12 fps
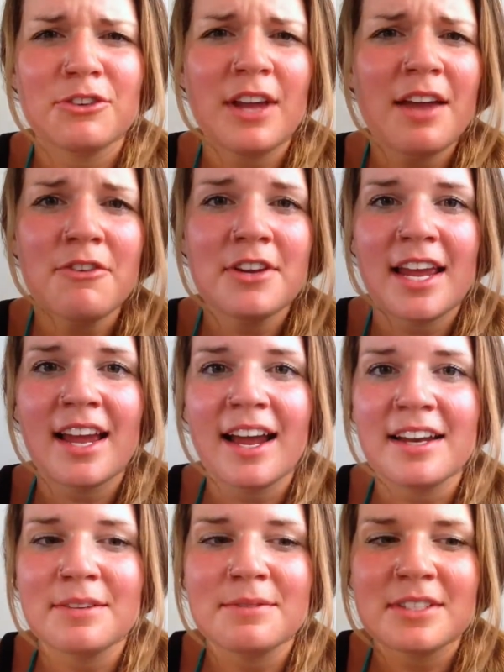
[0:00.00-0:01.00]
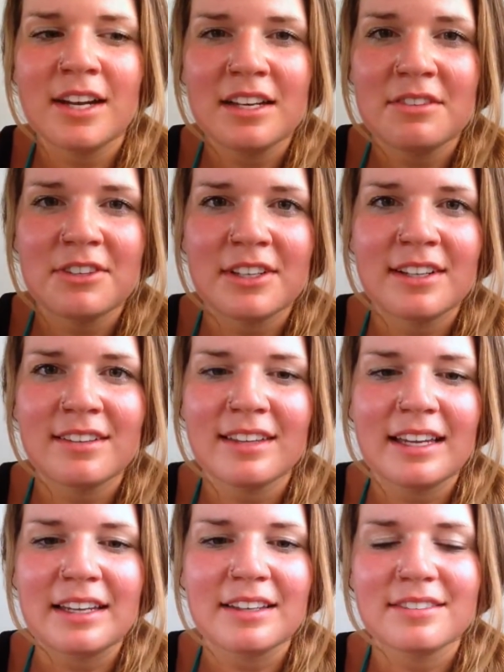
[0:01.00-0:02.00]
everyday items, not even
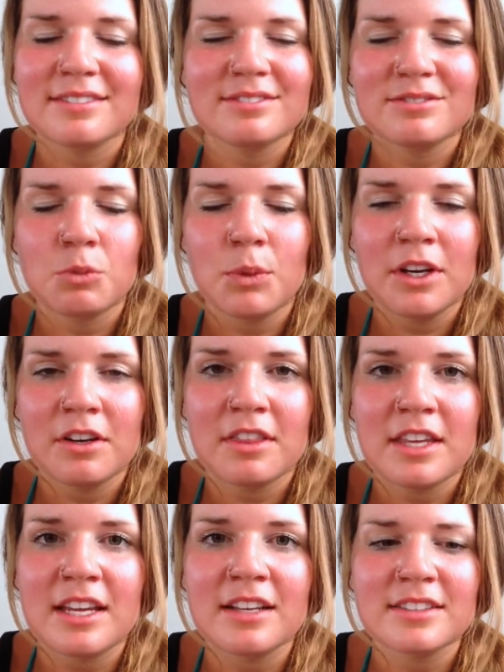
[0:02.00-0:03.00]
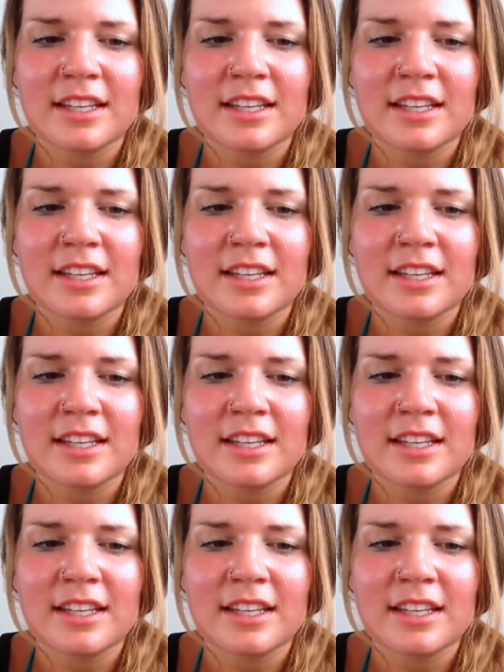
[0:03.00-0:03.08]
like weird things.